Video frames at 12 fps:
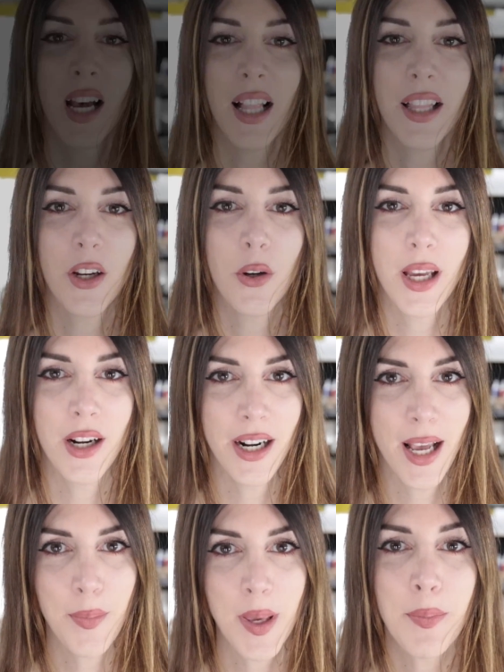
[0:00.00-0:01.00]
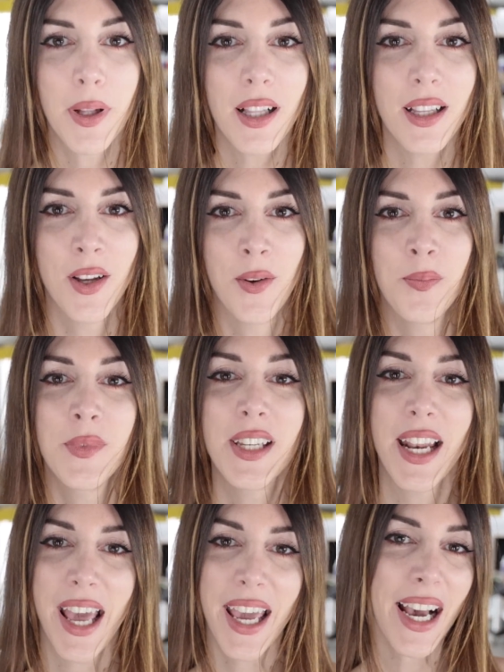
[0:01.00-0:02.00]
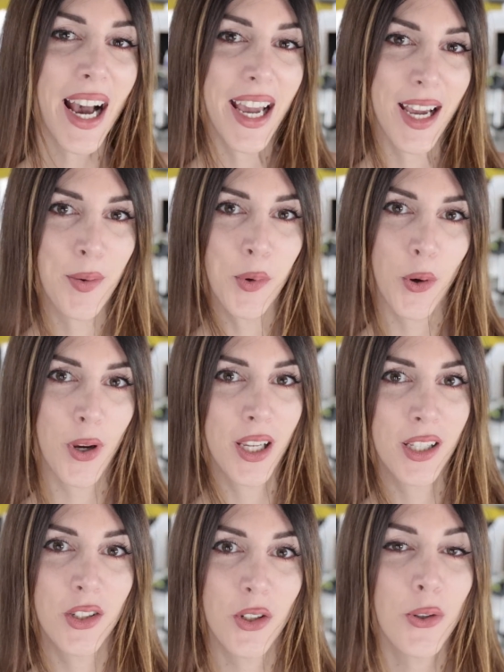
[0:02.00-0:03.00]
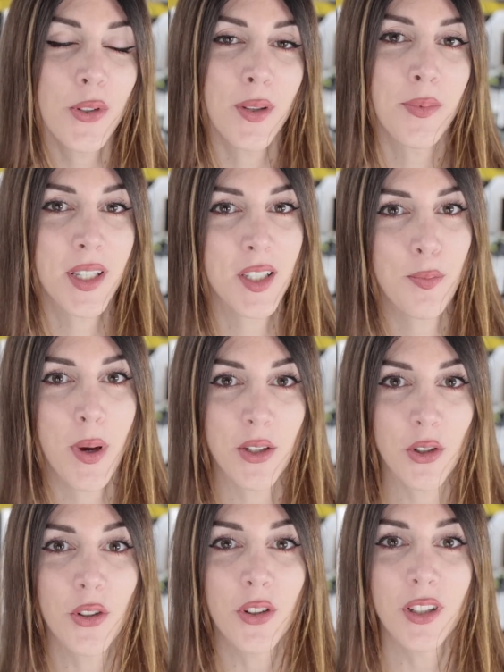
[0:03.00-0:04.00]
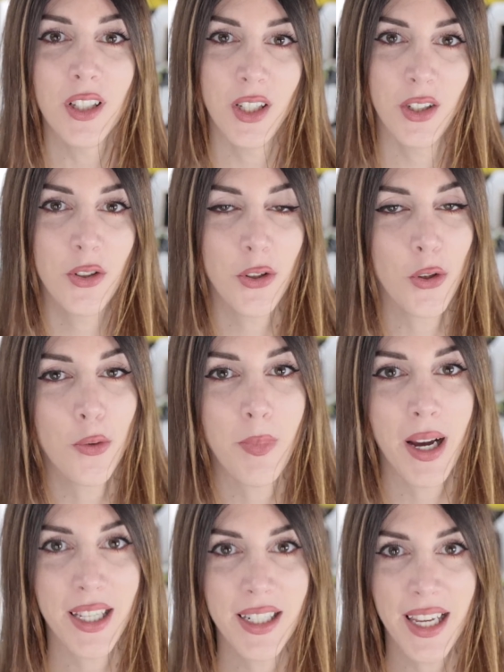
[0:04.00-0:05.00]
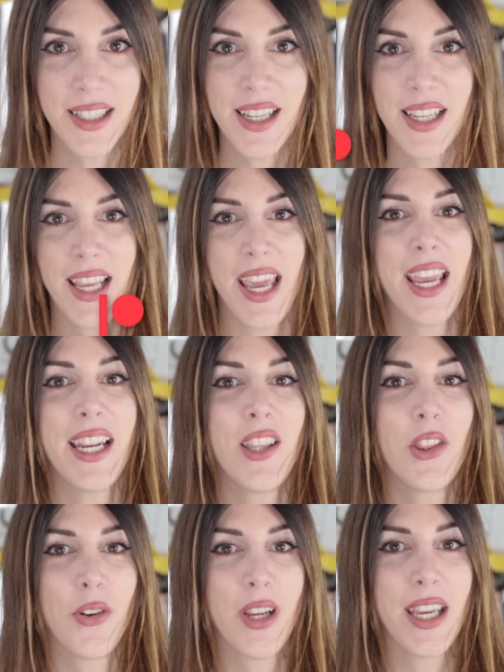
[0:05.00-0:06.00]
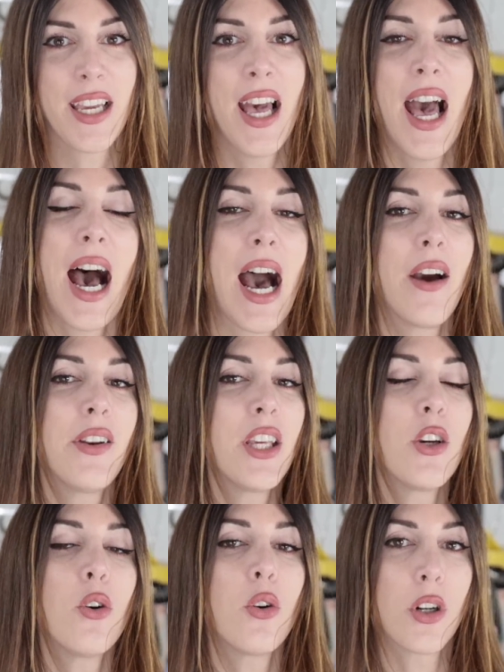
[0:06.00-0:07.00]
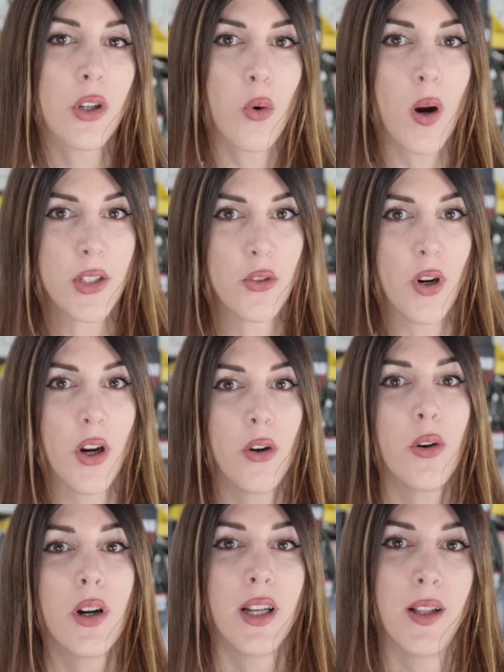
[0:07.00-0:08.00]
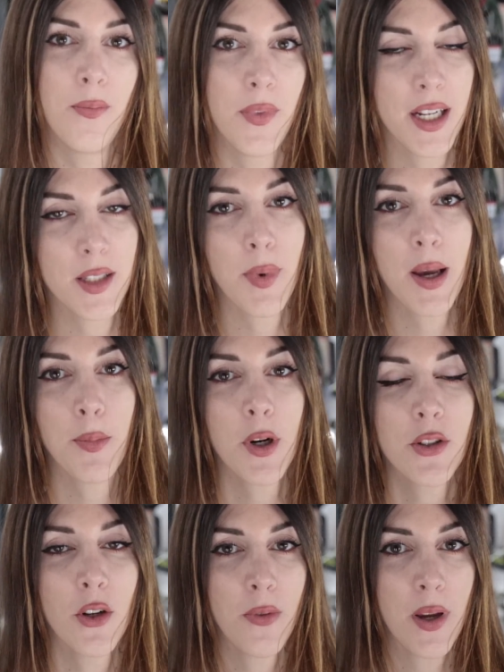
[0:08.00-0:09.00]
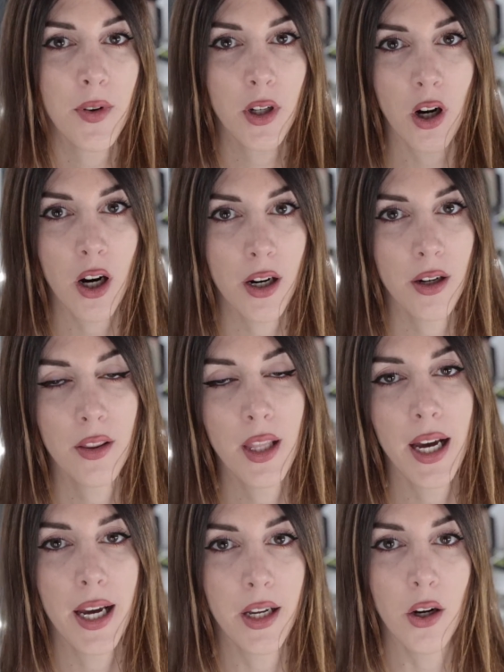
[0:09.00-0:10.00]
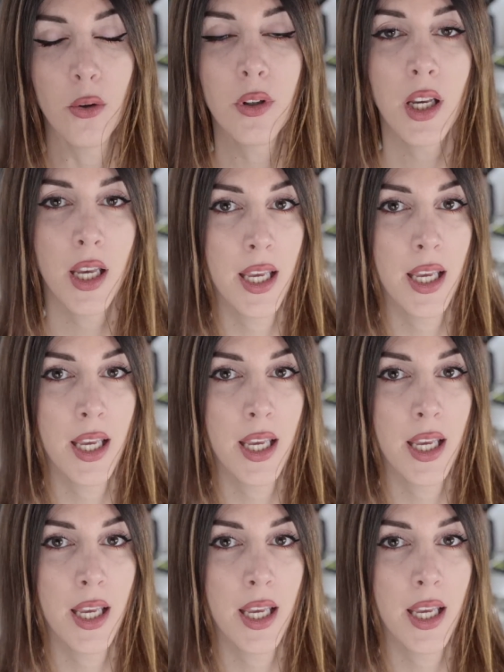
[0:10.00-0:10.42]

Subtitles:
Hello, internet people. Today I am going to do something special to my 1983 Audi UrQuattro. That is my personal favorite car that I own.